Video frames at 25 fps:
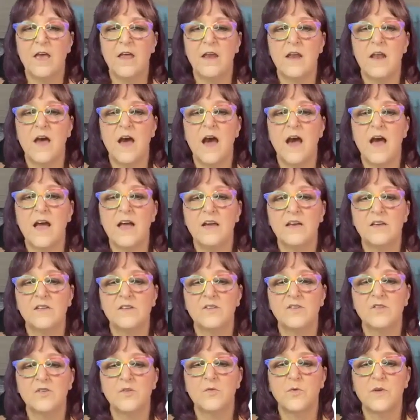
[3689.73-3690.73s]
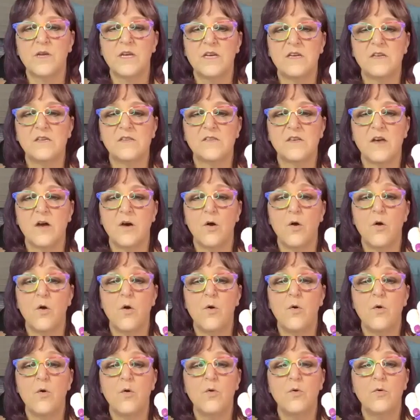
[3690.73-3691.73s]
and I can squeeze a
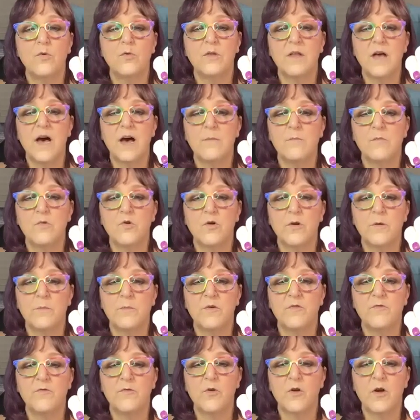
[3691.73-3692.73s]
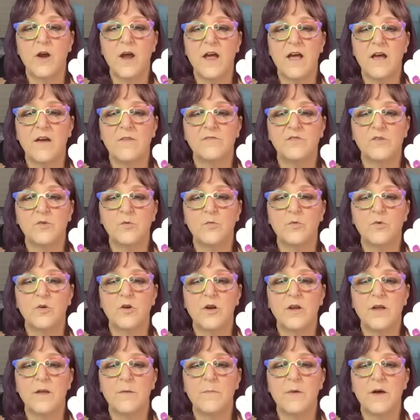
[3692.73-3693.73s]
whole lot more before I have to
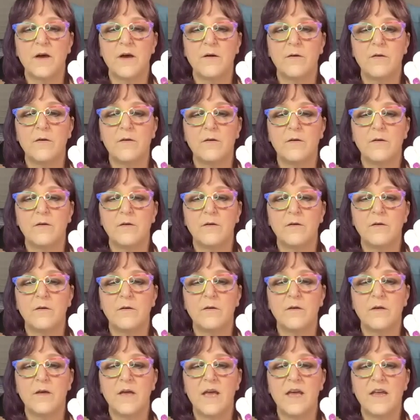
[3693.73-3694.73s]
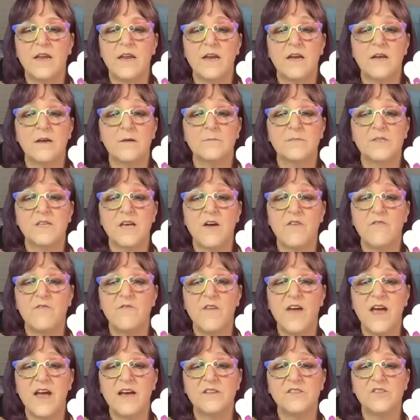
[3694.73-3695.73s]
worry about, and it comes
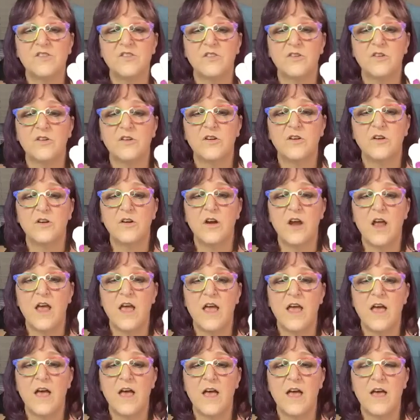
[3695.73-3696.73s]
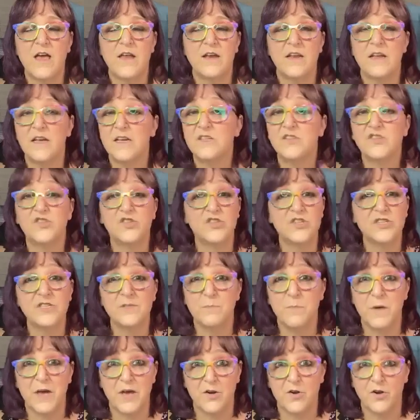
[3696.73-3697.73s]
out faster, and it's
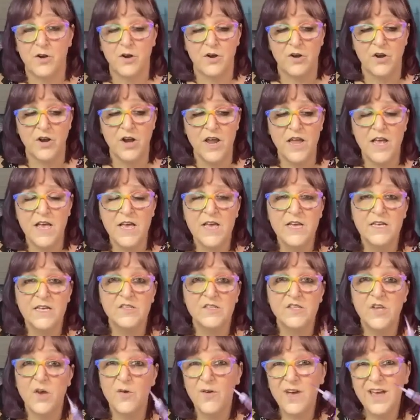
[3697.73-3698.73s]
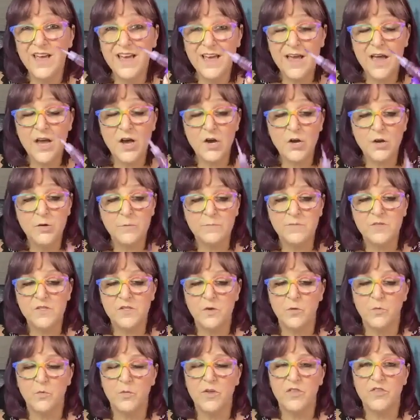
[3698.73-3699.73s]
just better. So it
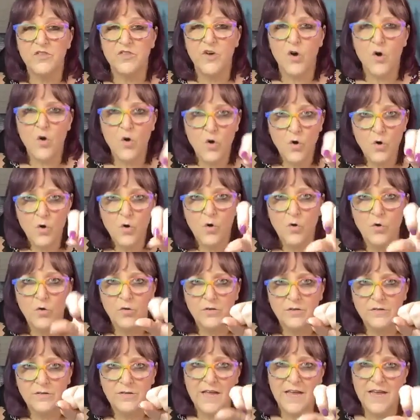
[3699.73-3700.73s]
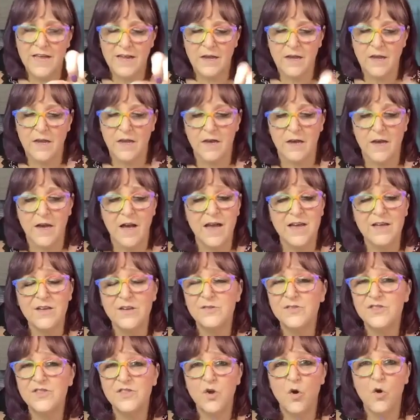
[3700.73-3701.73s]
helps with the whole, like, I
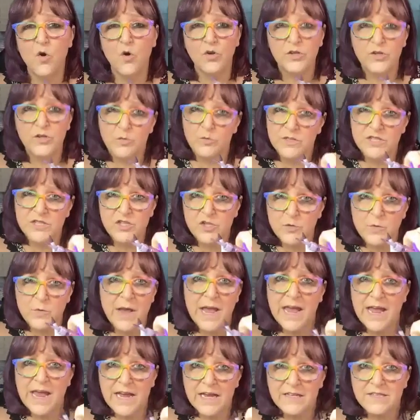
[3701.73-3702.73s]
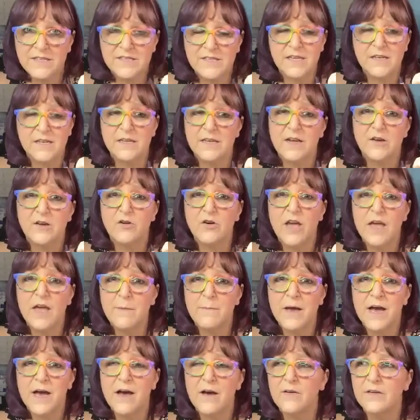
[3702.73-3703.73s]
used to hold it with 2 hands, and Dale
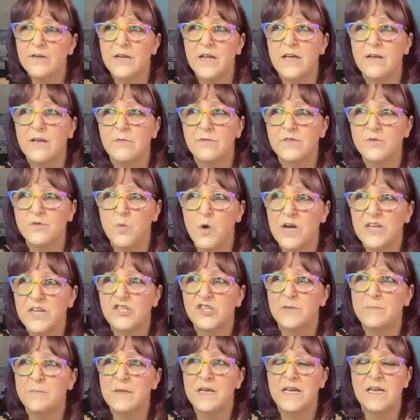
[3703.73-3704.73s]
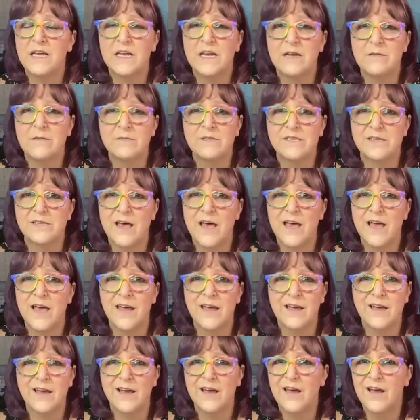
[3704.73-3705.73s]
came out and he was watching me and he was
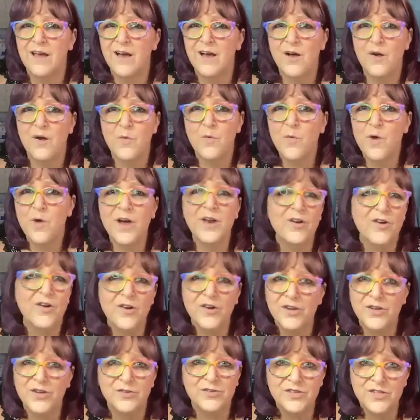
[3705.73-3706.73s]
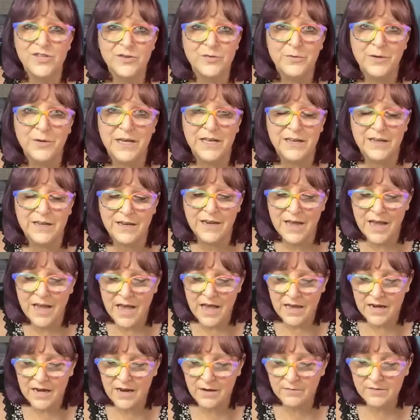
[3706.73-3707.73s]
like, "What are you doing?"
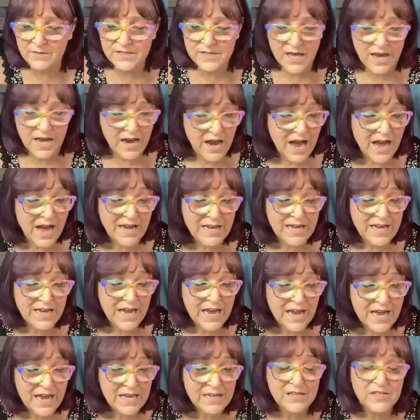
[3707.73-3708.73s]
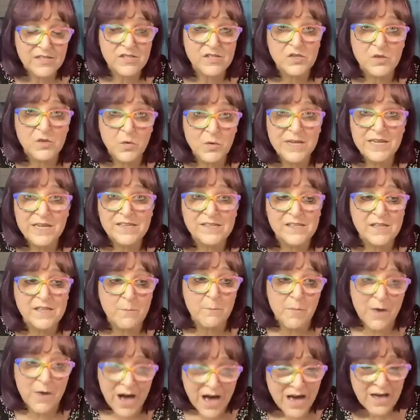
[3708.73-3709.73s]
And I was like, "I can't squeeze
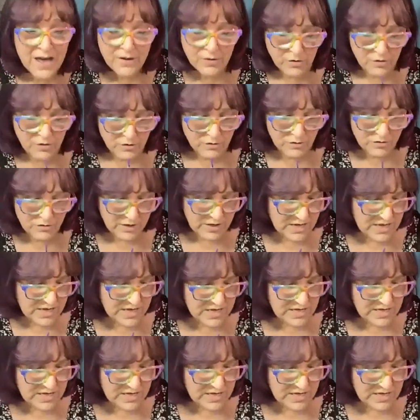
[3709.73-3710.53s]
the bottle.